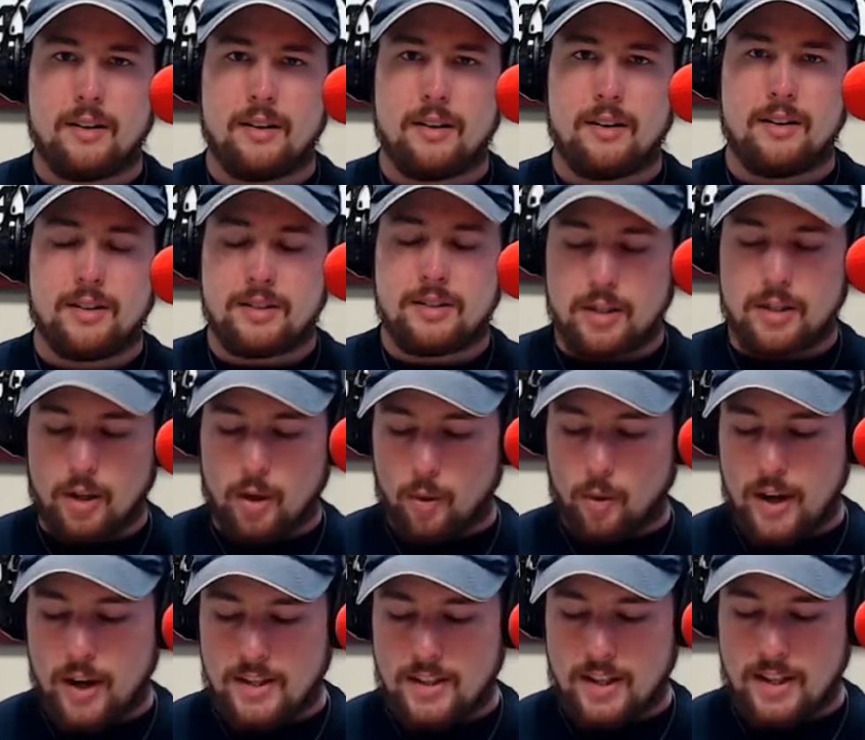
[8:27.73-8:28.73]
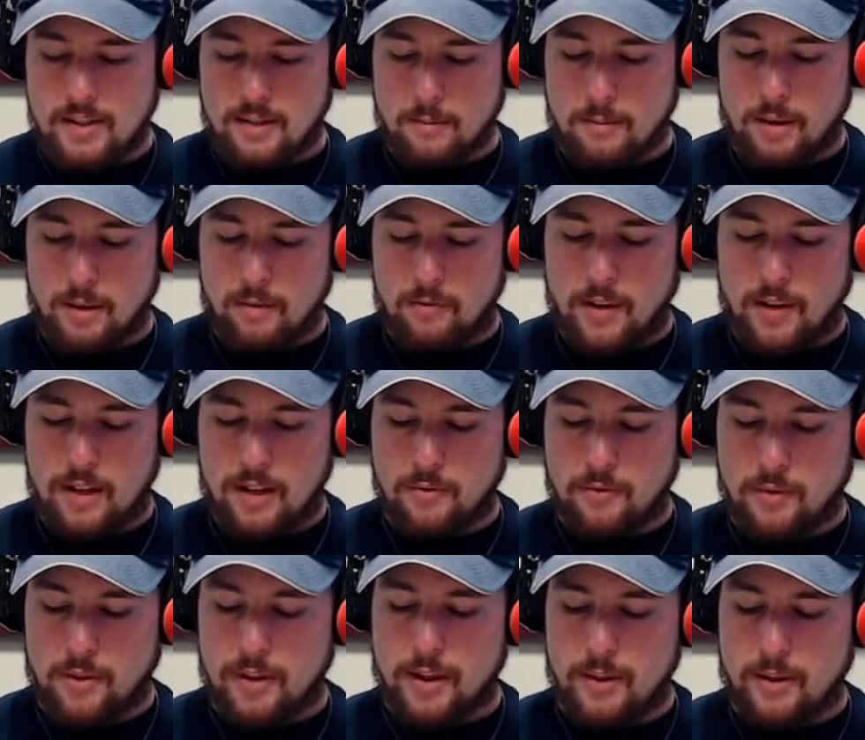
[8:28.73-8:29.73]
This is a great testament of faith
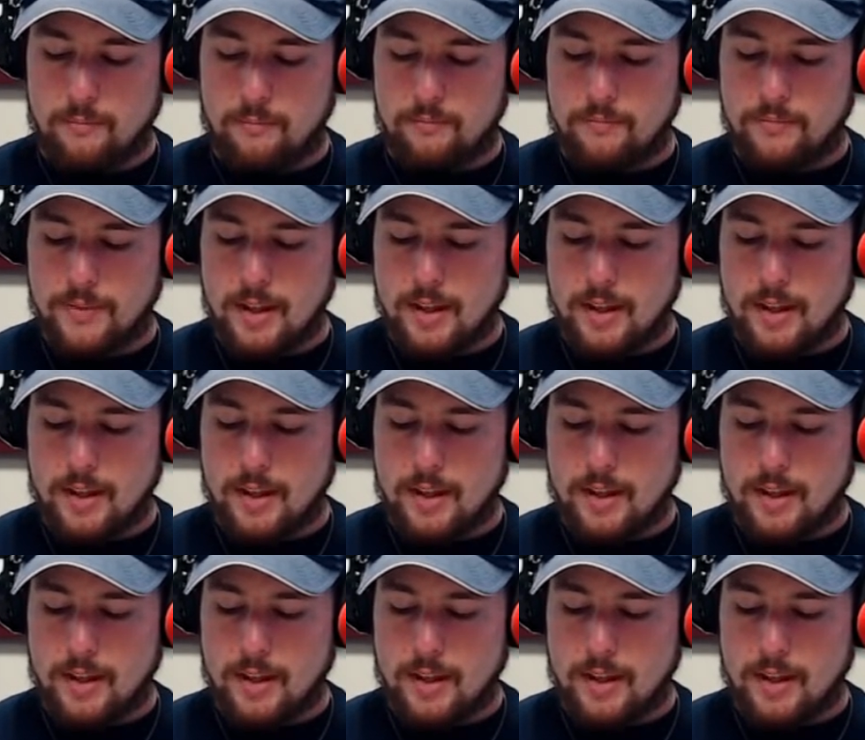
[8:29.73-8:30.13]
for them.